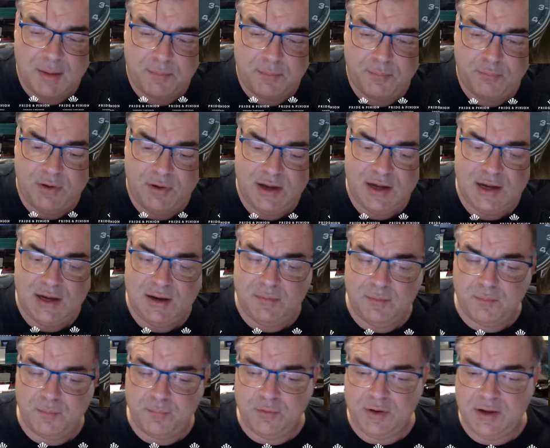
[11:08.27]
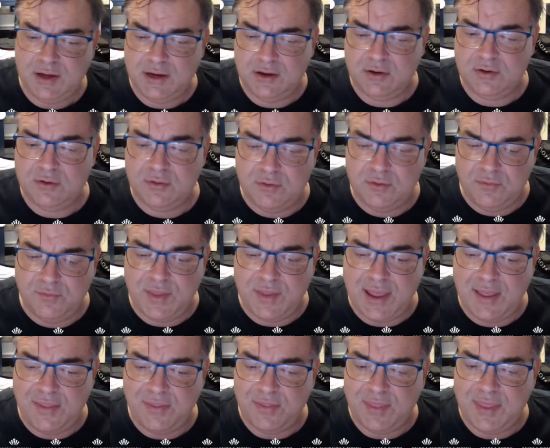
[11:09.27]
Pretty good
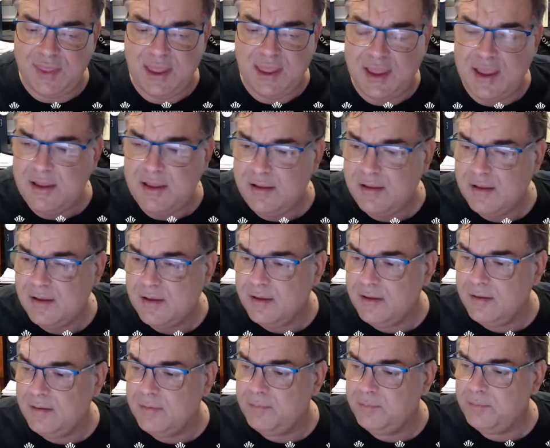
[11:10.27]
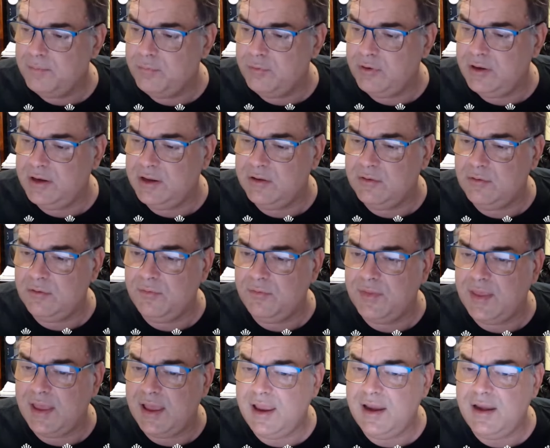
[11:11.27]
that there. Pretty good
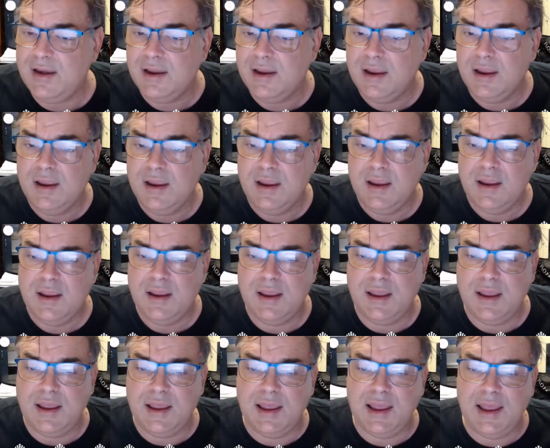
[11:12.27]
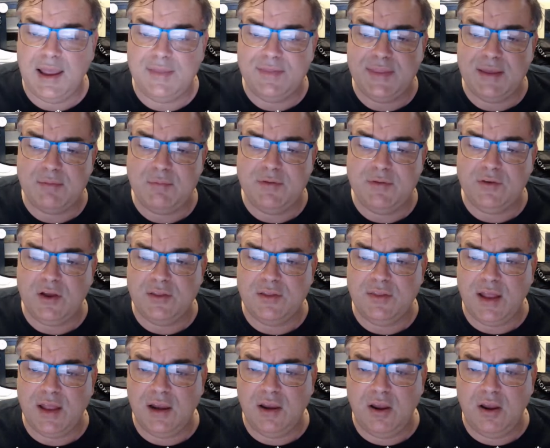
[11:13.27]
that. Then we've got
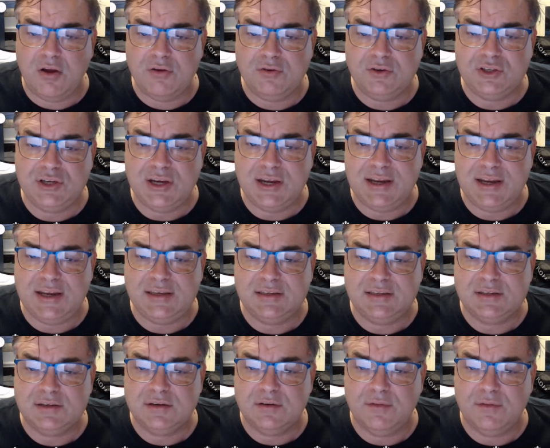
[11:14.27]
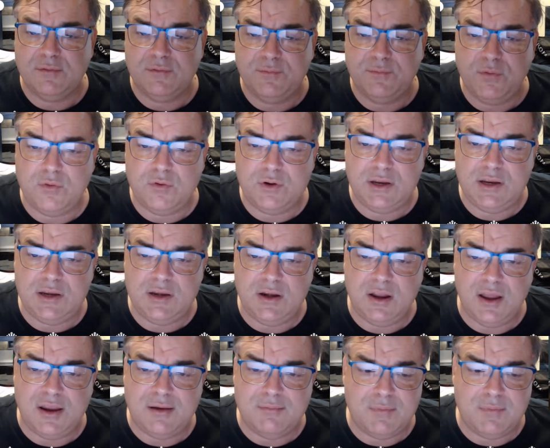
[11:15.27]
a Longines
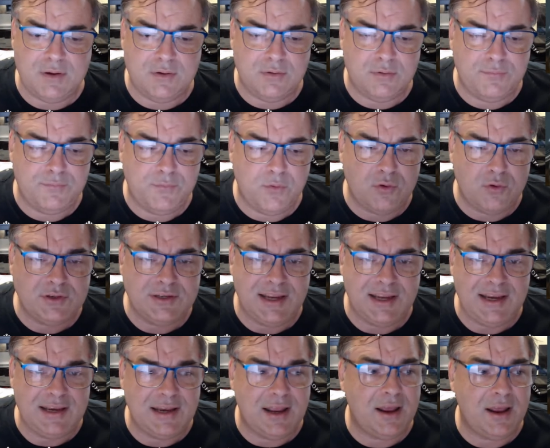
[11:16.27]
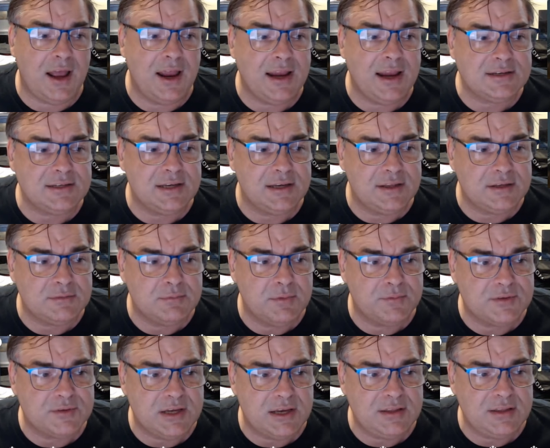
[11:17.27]
49 mil 14. Now, I actually, this,
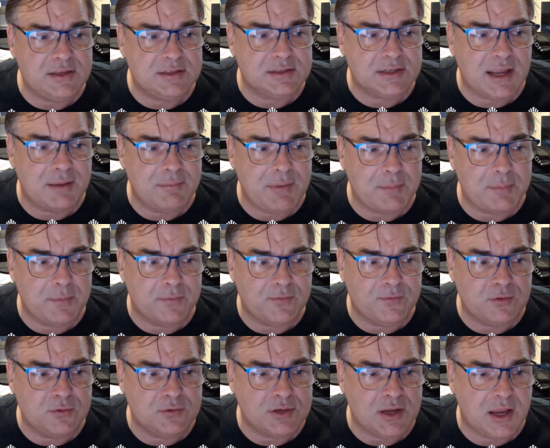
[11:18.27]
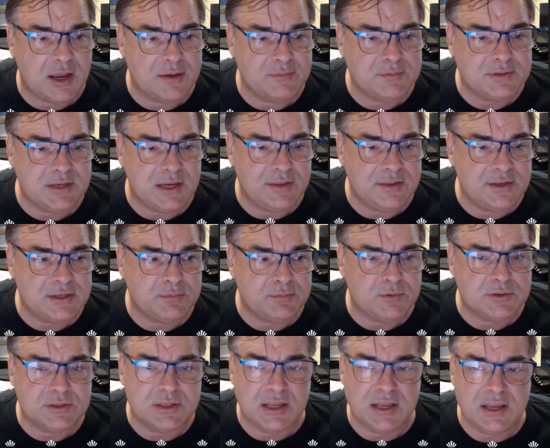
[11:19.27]
we've seen this come up a few times here. This
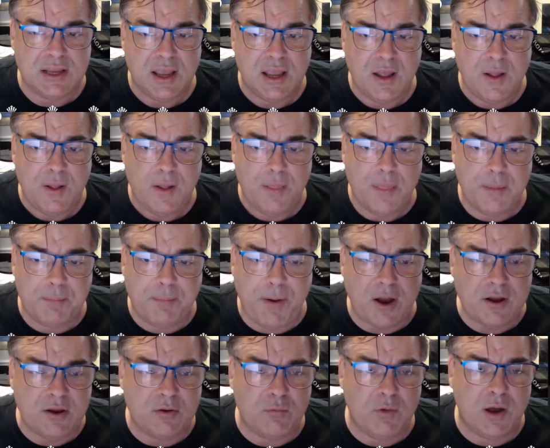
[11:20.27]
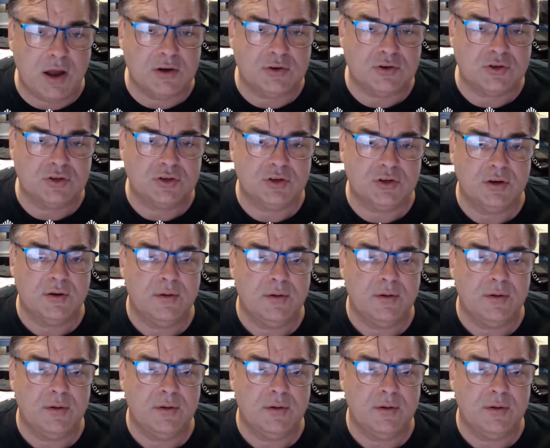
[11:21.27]
was the pocket watch.